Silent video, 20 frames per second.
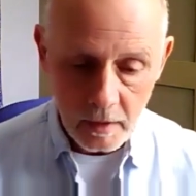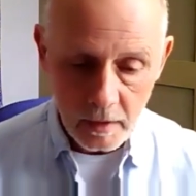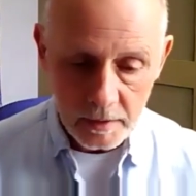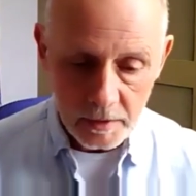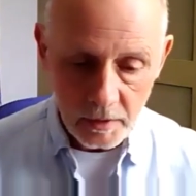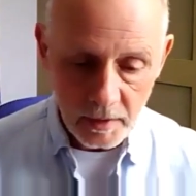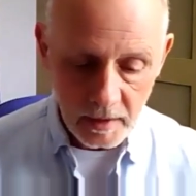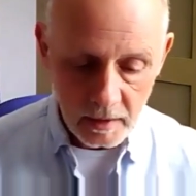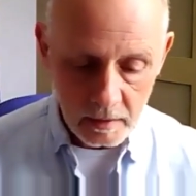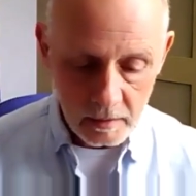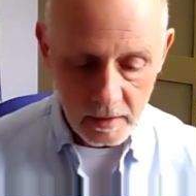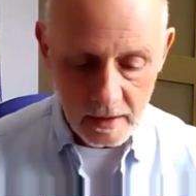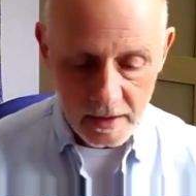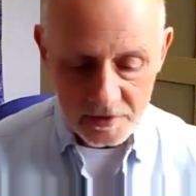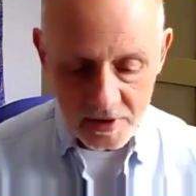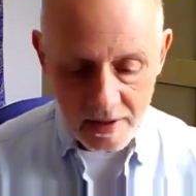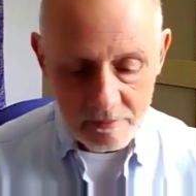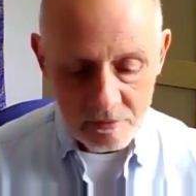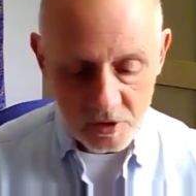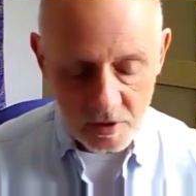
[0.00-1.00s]
It
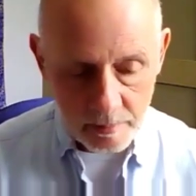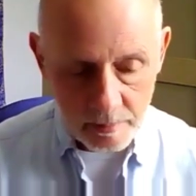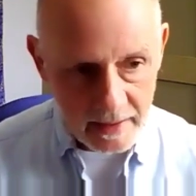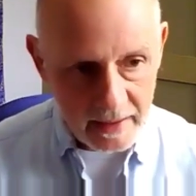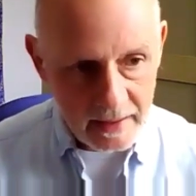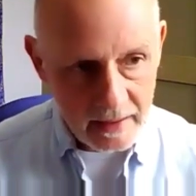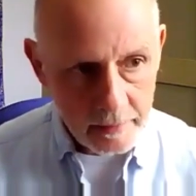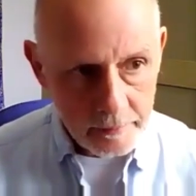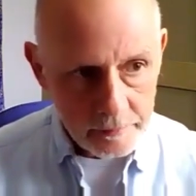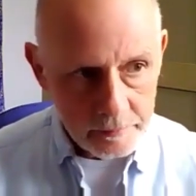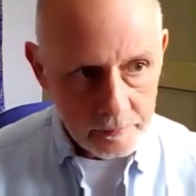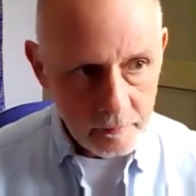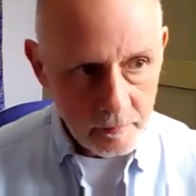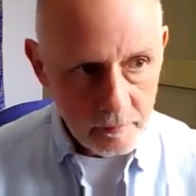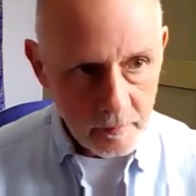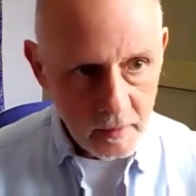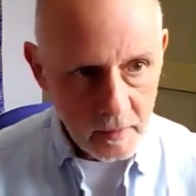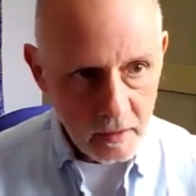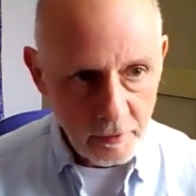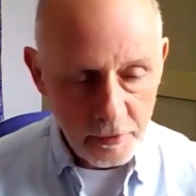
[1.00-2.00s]
seems to be
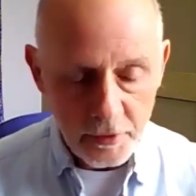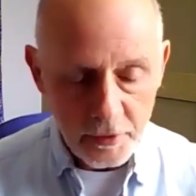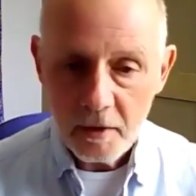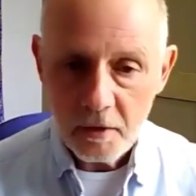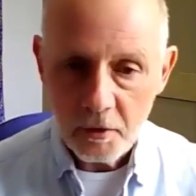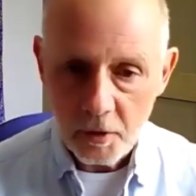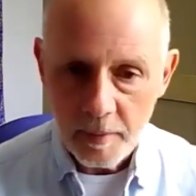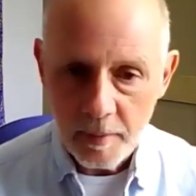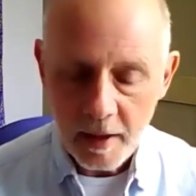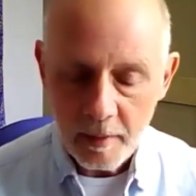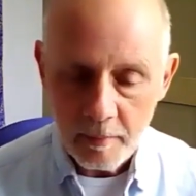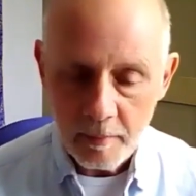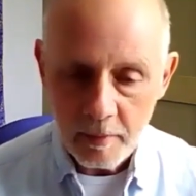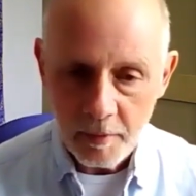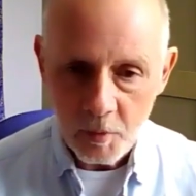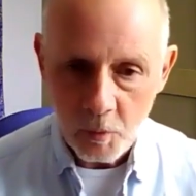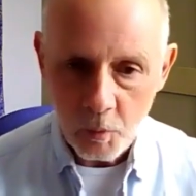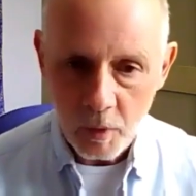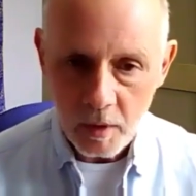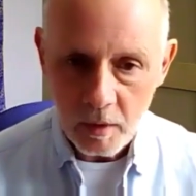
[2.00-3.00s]
a third of the people in
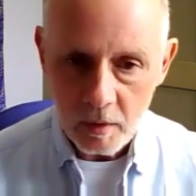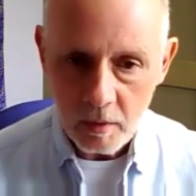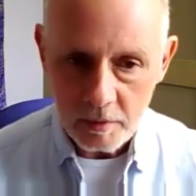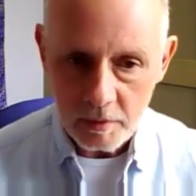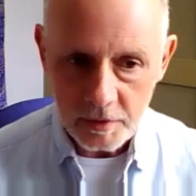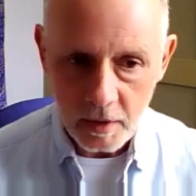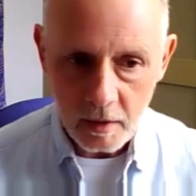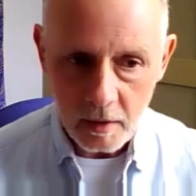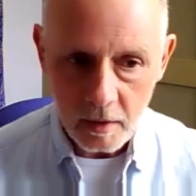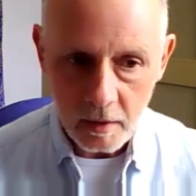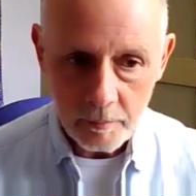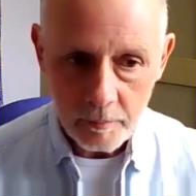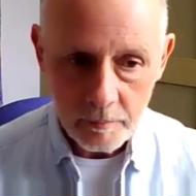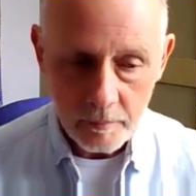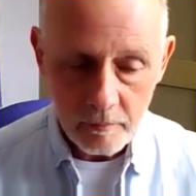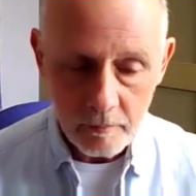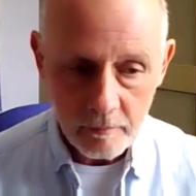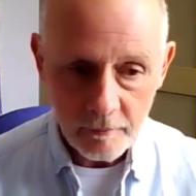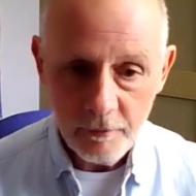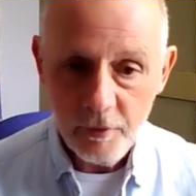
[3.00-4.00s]
the world are
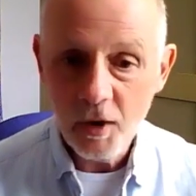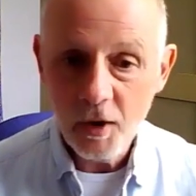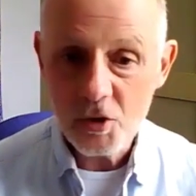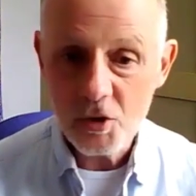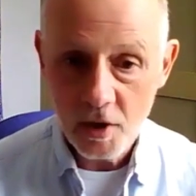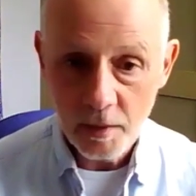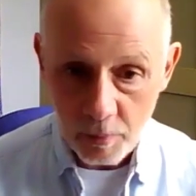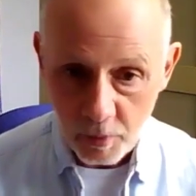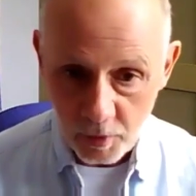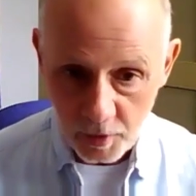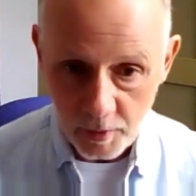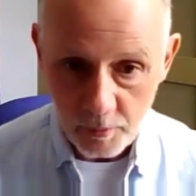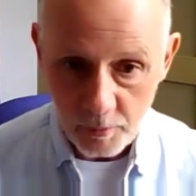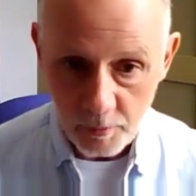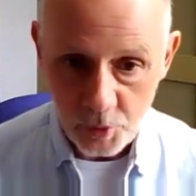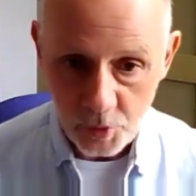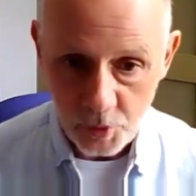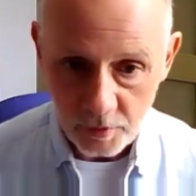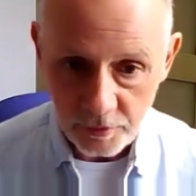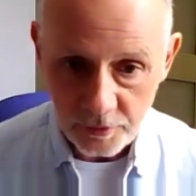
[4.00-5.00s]
virtually
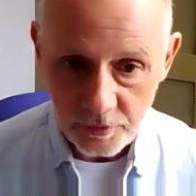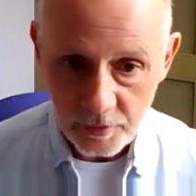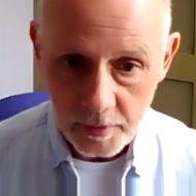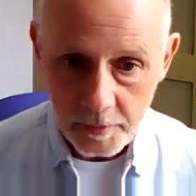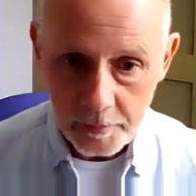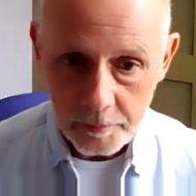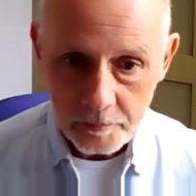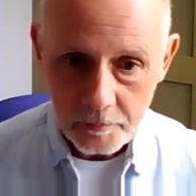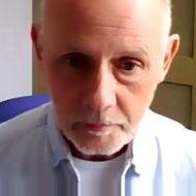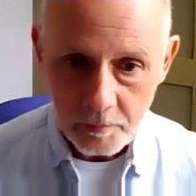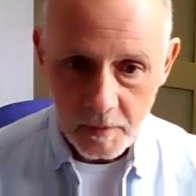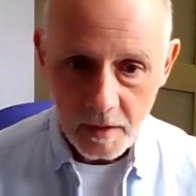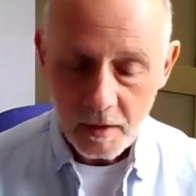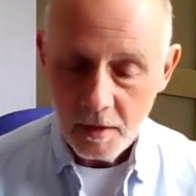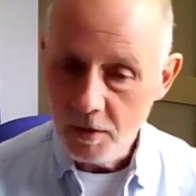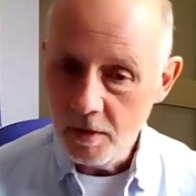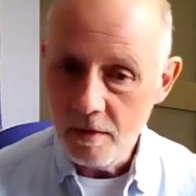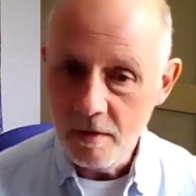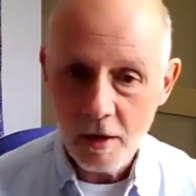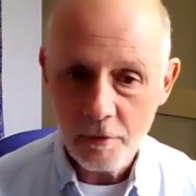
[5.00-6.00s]
bulletproof.
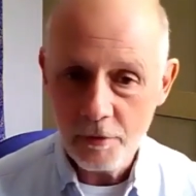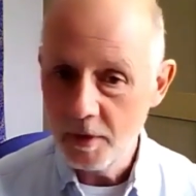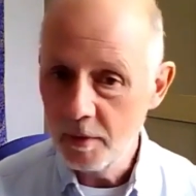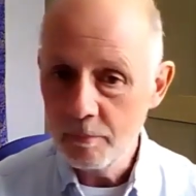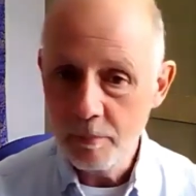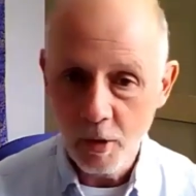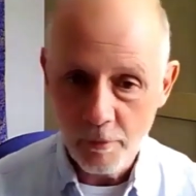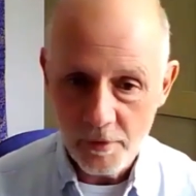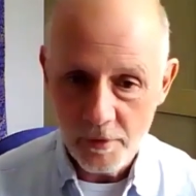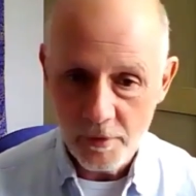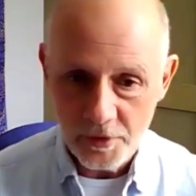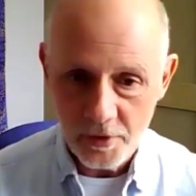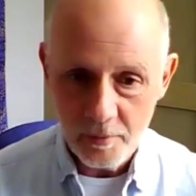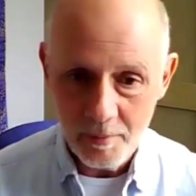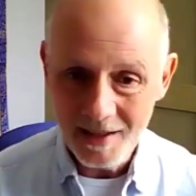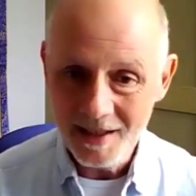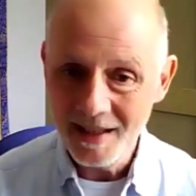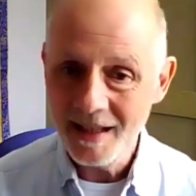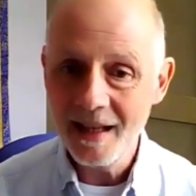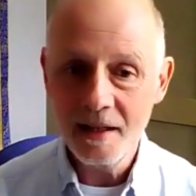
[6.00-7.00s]
Nothing bothers them
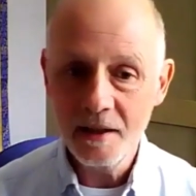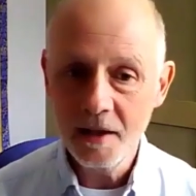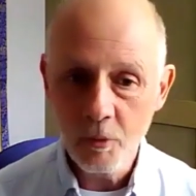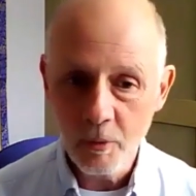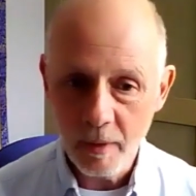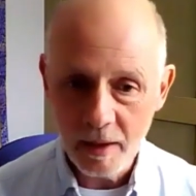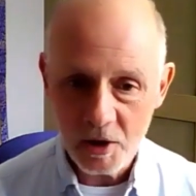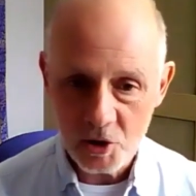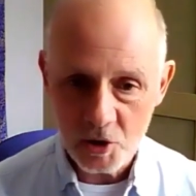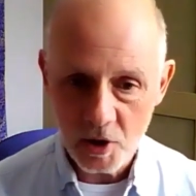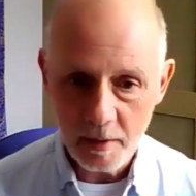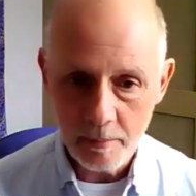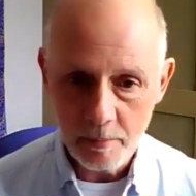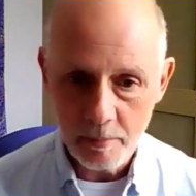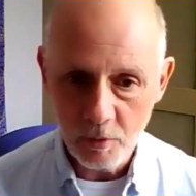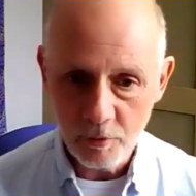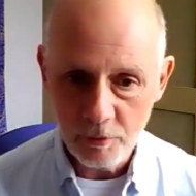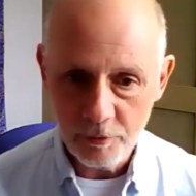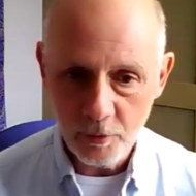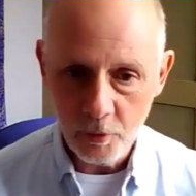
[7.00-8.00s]
in any way, shape,
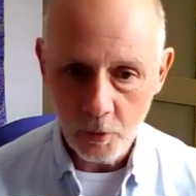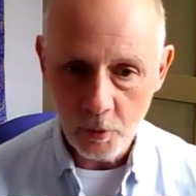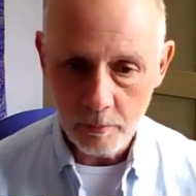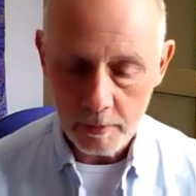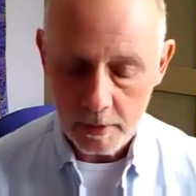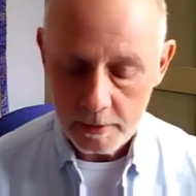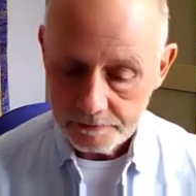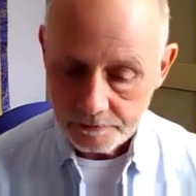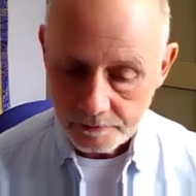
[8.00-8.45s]
or form.